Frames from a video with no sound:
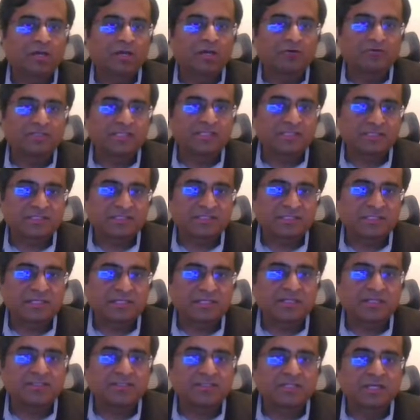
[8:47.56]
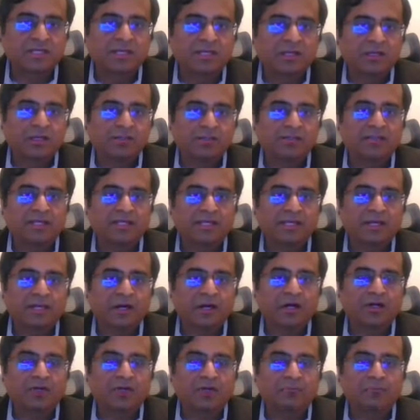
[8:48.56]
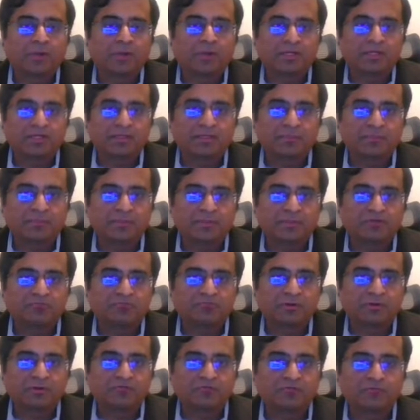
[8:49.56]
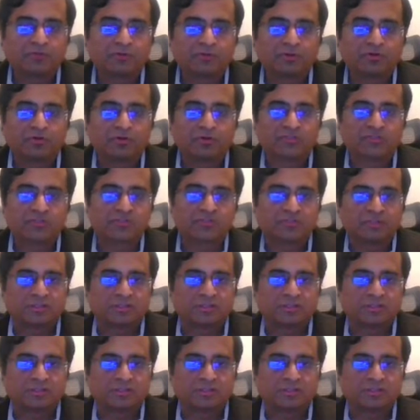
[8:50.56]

Now, in a sense, there are multiple workflows